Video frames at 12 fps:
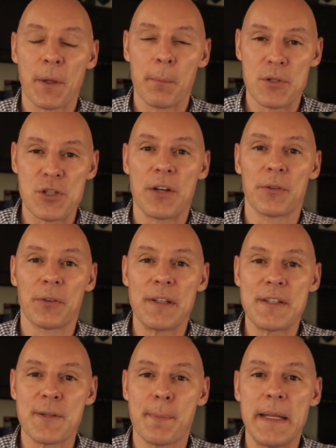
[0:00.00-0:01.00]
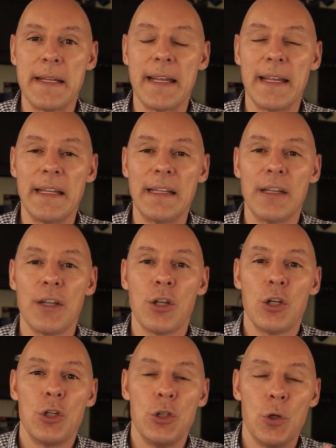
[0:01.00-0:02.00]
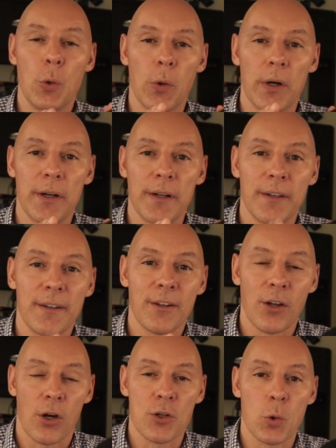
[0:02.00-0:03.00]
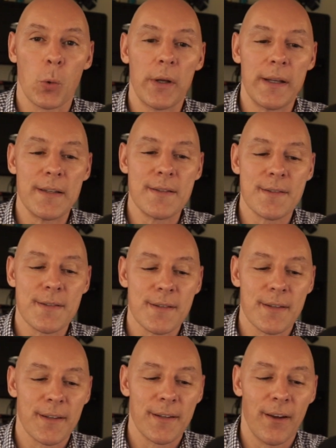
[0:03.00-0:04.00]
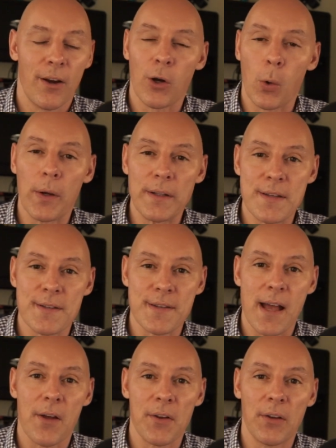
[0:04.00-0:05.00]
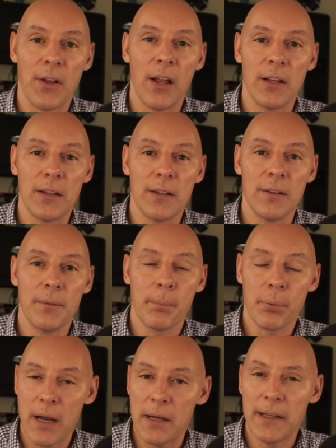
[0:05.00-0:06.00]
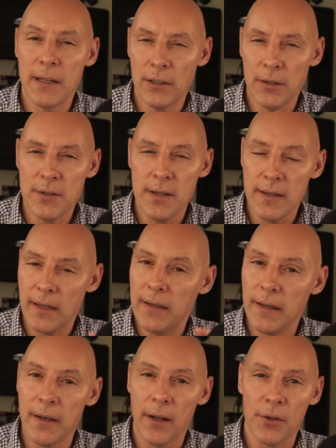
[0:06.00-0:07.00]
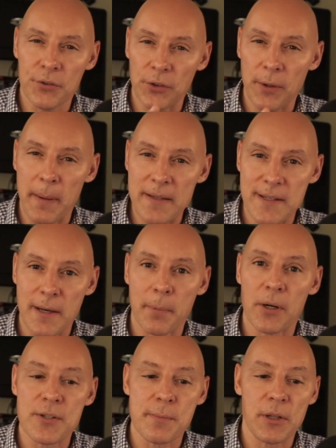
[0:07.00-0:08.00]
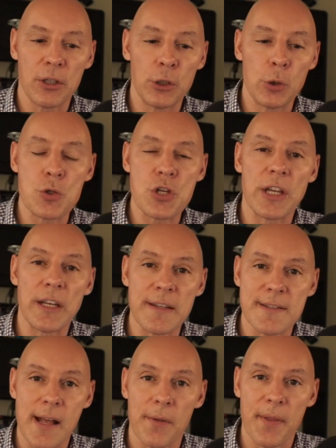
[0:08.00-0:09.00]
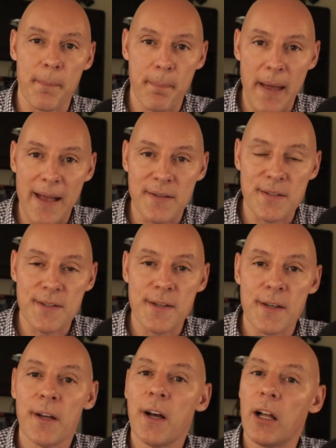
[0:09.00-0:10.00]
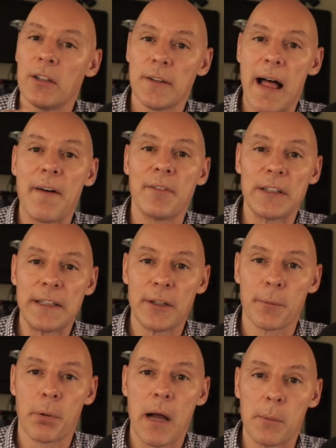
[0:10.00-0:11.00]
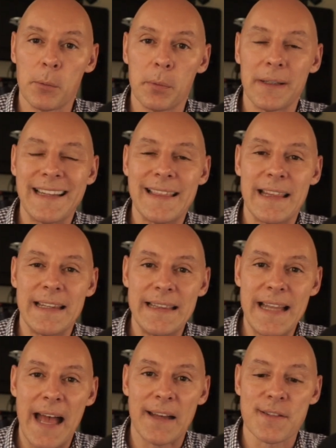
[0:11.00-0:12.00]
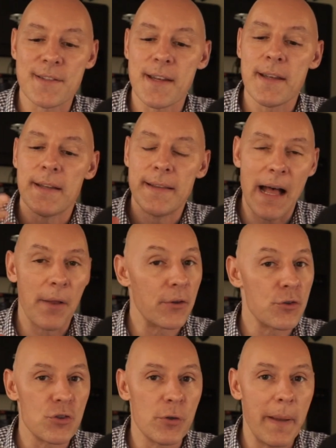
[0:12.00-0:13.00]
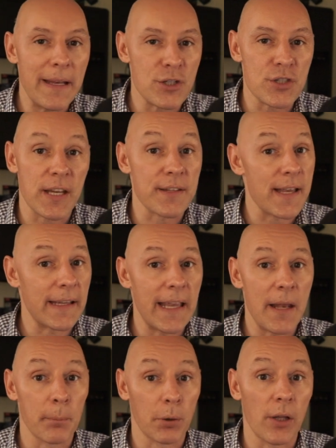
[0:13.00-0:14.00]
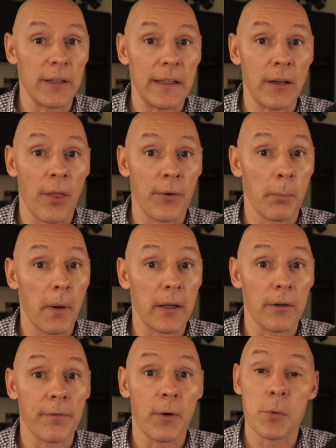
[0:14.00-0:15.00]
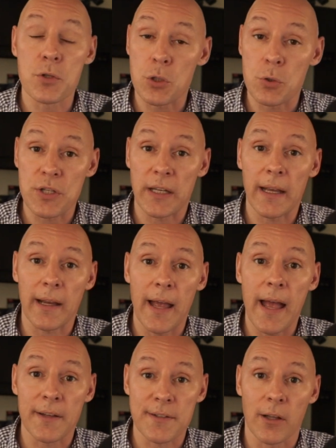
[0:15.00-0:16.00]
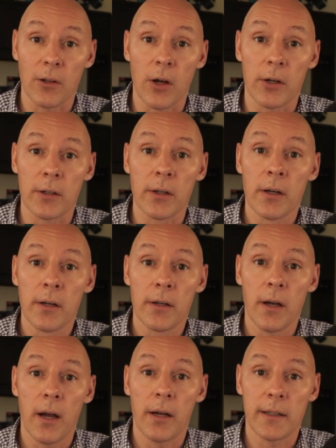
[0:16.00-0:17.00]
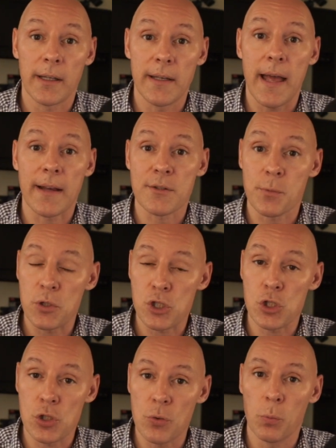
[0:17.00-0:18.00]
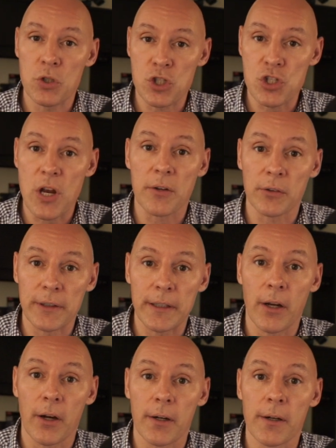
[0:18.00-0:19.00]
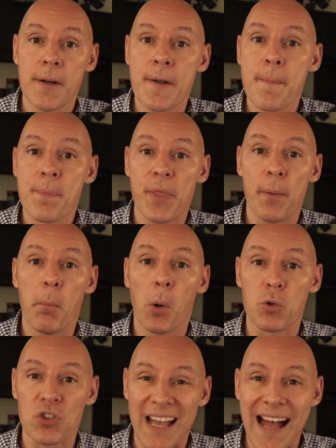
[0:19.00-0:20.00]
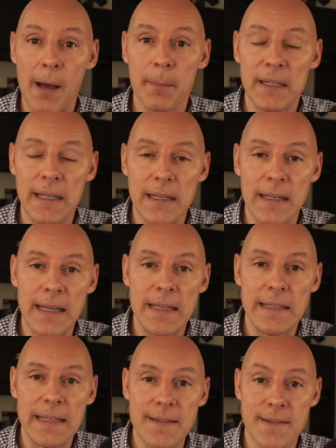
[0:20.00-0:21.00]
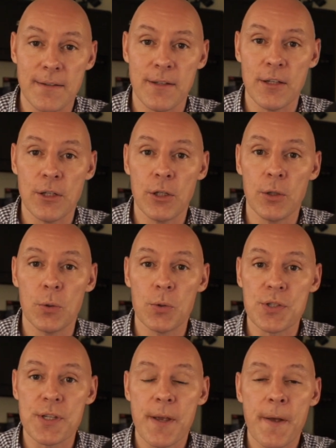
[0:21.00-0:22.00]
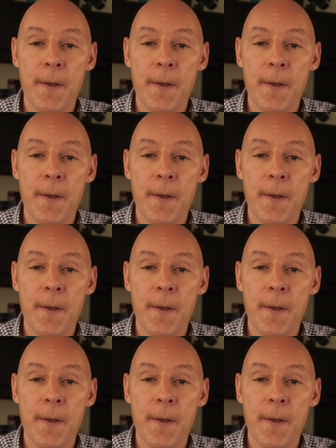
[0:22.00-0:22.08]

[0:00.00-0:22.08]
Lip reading: But generally speaking, your Cartoids are going to sound probably, and it also depends on the person, but they're usually going to sound the best. A lavalier probably the next. Now the Zoom H6, I can plug in other microphones using XLR connects, which generally are the most common and easy to use.